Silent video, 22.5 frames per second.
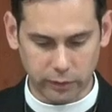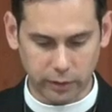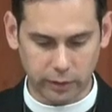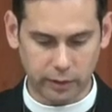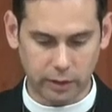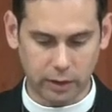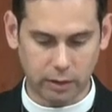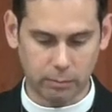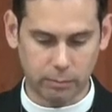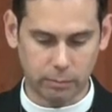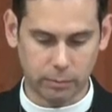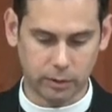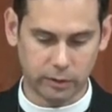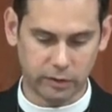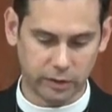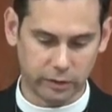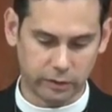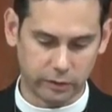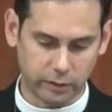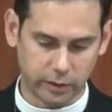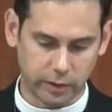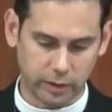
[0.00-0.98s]
on them, and
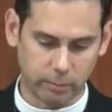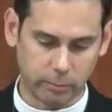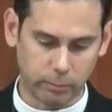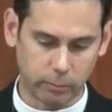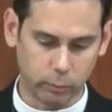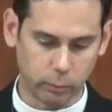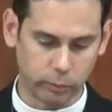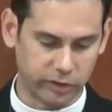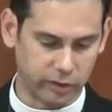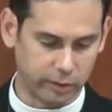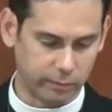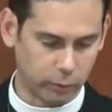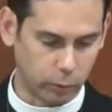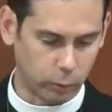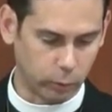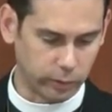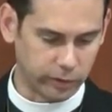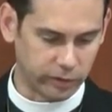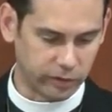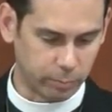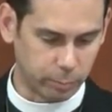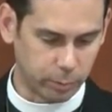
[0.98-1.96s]
said to them, Receive the
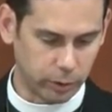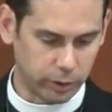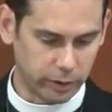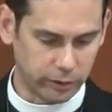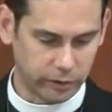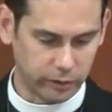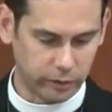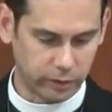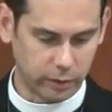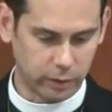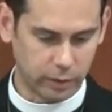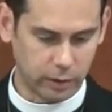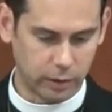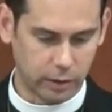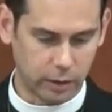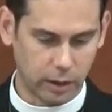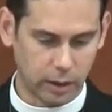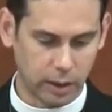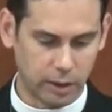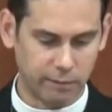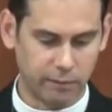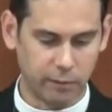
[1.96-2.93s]
Holy Spirit.
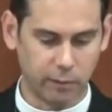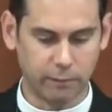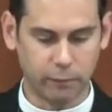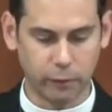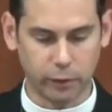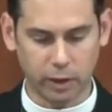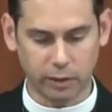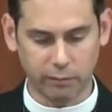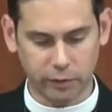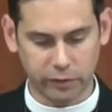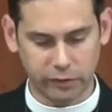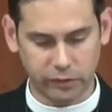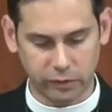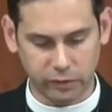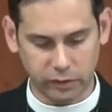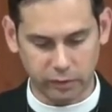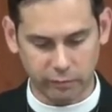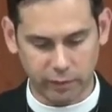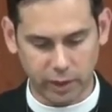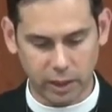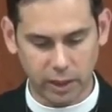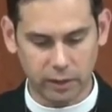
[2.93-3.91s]
If you forgive the sins
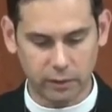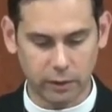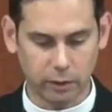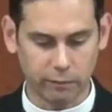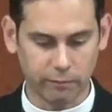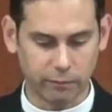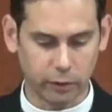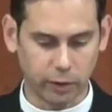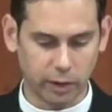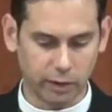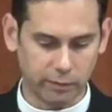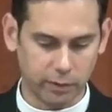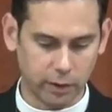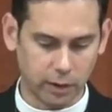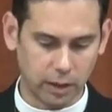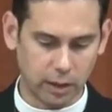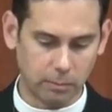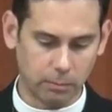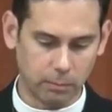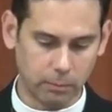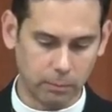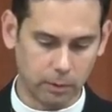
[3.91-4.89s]
of any, they are forgiven
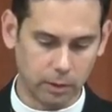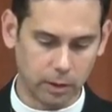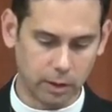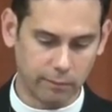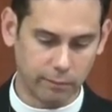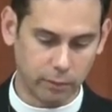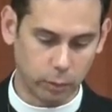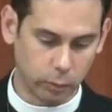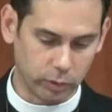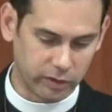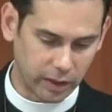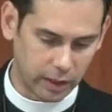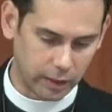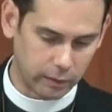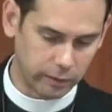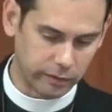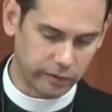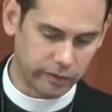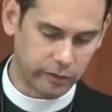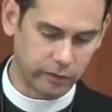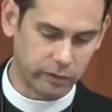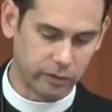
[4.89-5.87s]
them. If you retain the
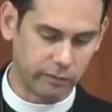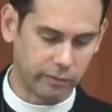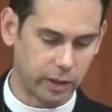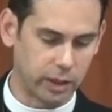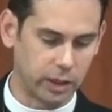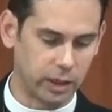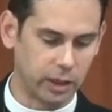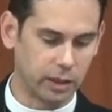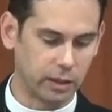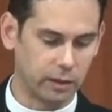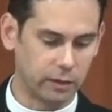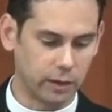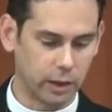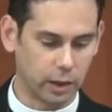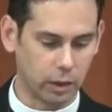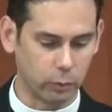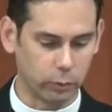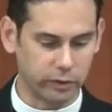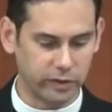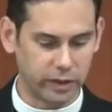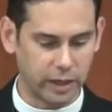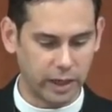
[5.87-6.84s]
sins of any, they are
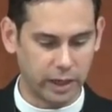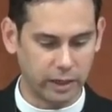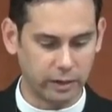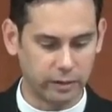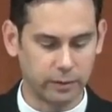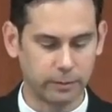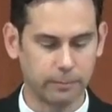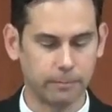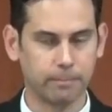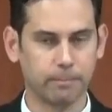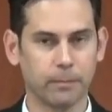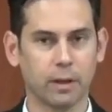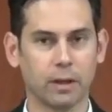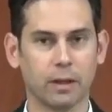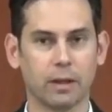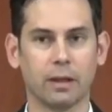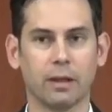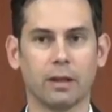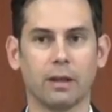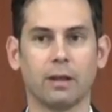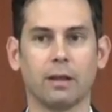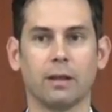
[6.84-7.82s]
retained.
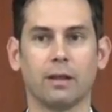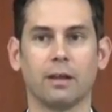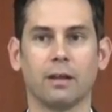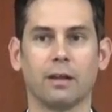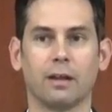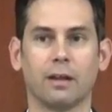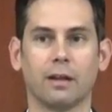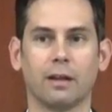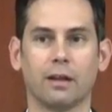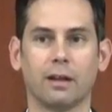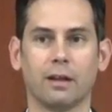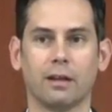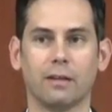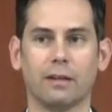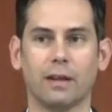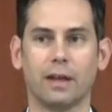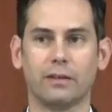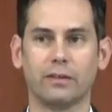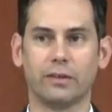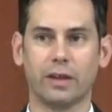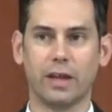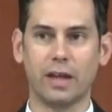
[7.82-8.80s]

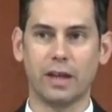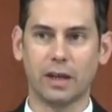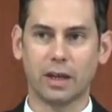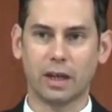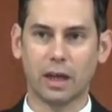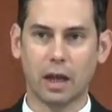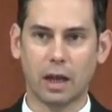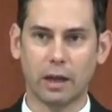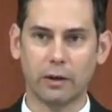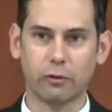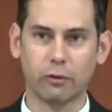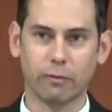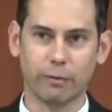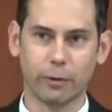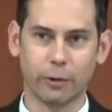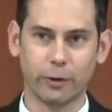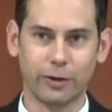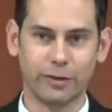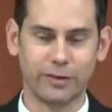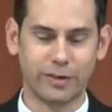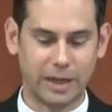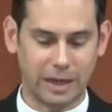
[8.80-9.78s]
That's a
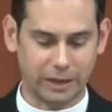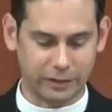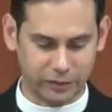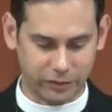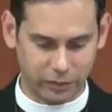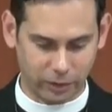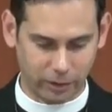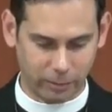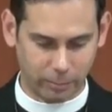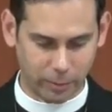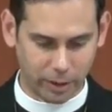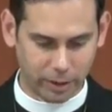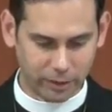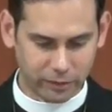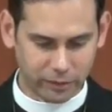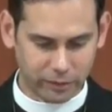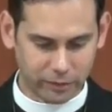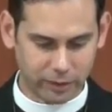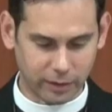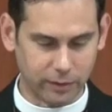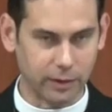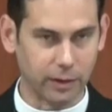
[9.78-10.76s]
controverted text in our
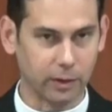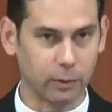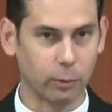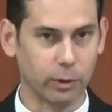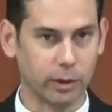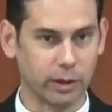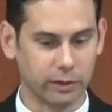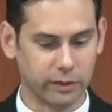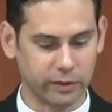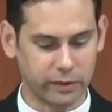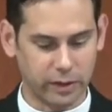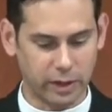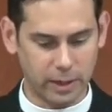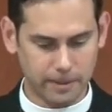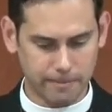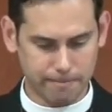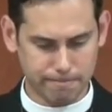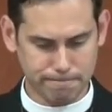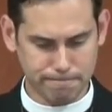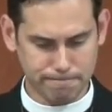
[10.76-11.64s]
midst, I think we can say.